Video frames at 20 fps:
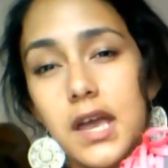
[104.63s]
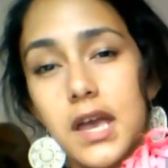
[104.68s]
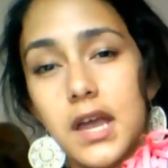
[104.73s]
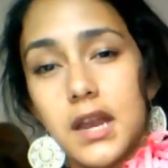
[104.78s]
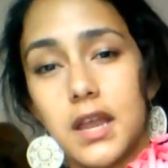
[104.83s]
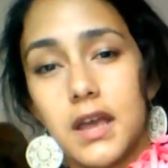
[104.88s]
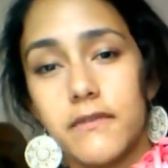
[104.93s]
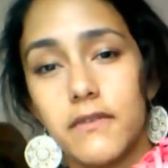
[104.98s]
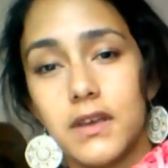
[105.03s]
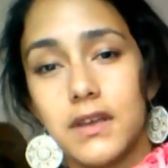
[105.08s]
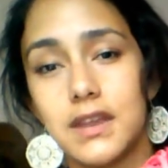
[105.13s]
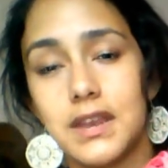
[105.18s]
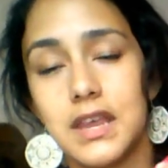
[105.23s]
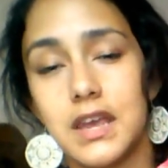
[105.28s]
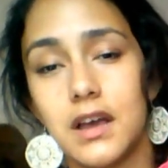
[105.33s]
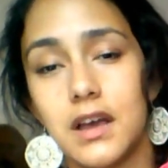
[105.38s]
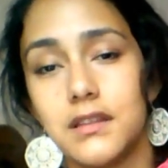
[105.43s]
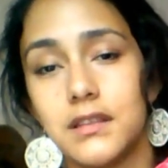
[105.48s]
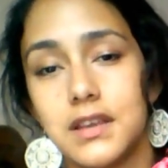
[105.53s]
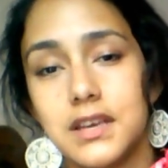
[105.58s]
and they have
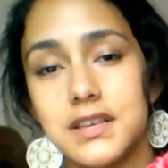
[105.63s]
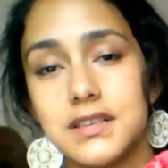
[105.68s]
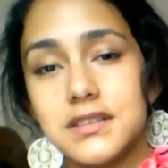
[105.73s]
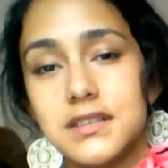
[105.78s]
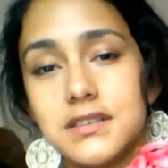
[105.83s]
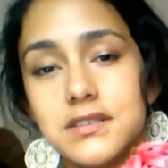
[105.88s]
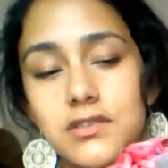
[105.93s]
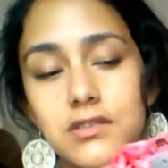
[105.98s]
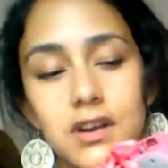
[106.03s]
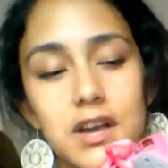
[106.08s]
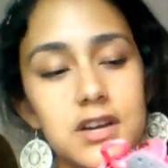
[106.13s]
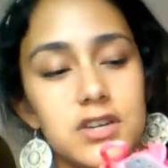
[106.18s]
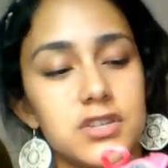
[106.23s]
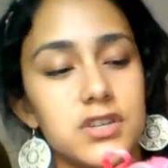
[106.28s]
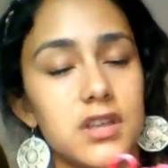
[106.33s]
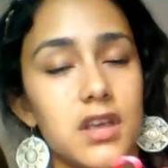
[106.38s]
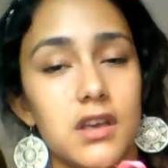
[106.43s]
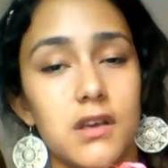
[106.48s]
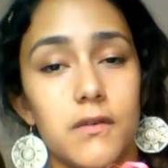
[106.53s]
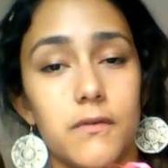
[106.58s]
neon laces, and they're
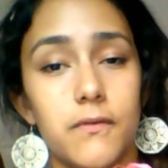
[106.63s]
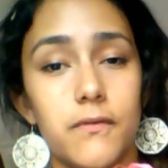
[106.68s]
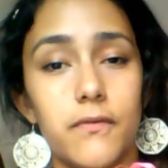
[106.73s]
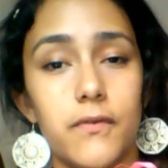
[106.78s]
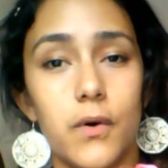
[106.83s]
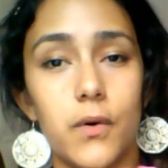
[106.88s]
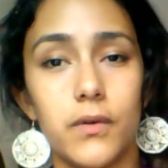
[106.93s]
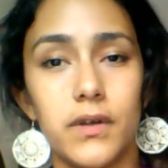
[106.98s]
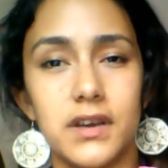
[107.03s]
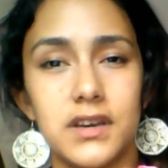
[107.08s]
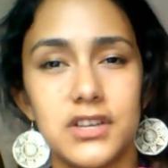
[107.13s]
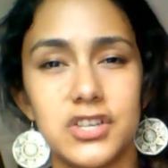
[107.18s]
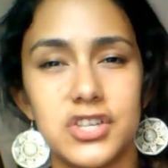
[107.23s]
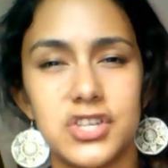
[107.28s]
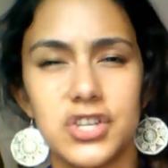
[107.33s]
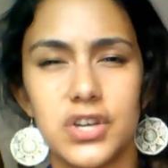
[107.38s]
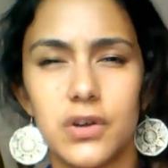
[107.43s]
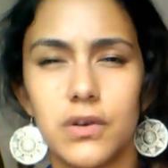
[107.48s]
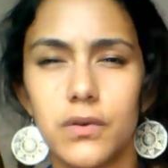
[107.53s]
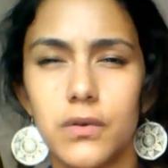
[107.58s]
actually like a
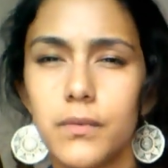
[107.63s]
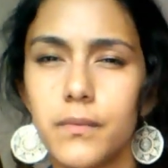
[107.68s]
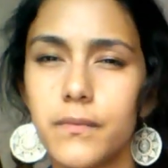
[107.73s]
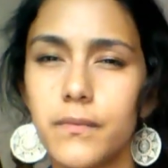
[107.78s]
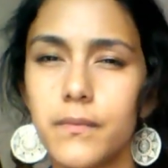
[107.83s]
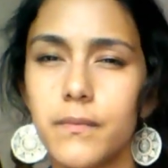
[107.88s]
gel